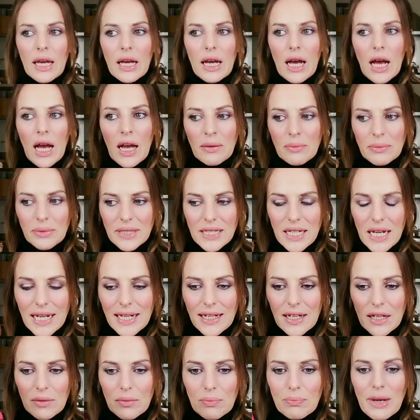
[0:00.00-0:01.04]
I'm
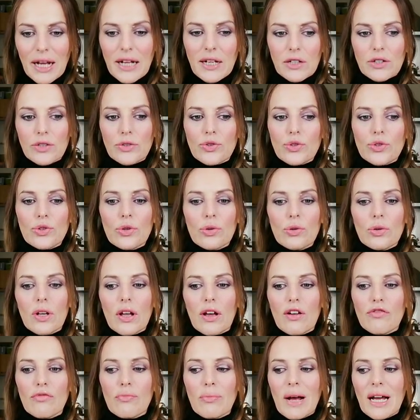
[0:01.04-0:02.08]
taking back control
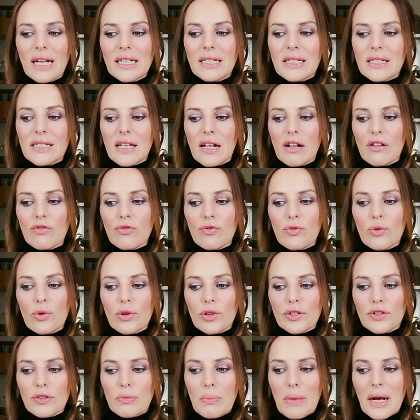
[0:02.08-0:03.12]
of my
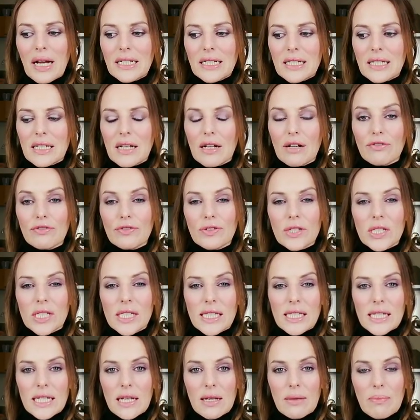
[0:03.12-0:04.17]
self-worth, my
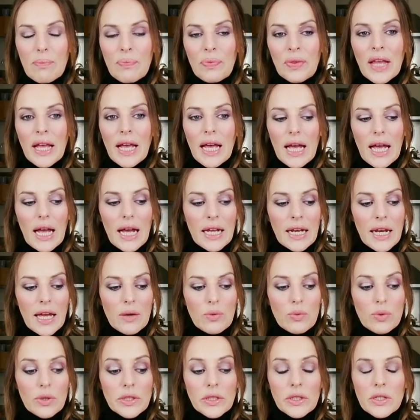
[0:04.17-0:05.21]
self-esteem, and I
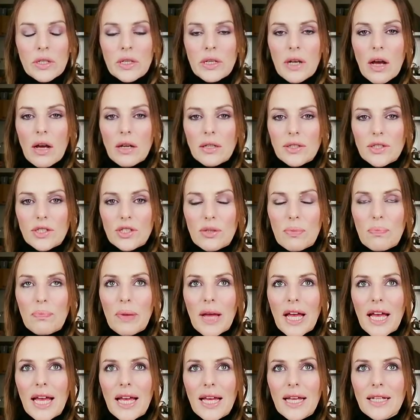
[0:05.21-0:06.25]
will not
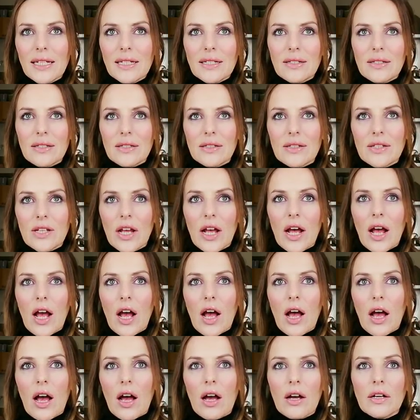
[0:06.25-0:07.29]
depend
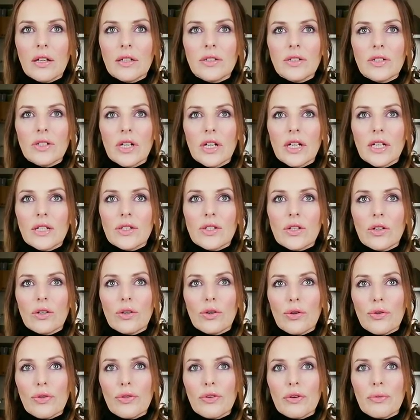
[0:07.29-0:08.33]
on
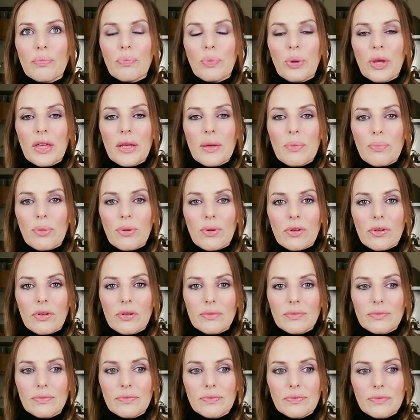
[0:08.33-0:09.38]
other people
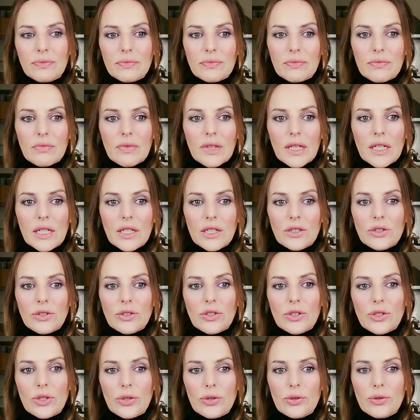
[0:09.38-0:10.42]

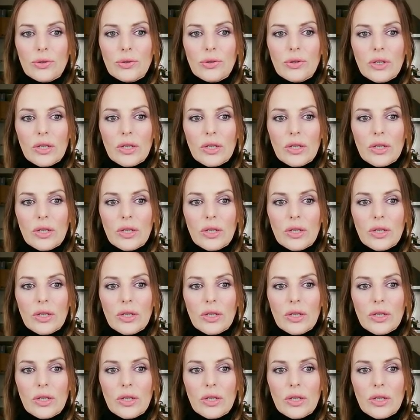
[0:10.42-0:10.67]
to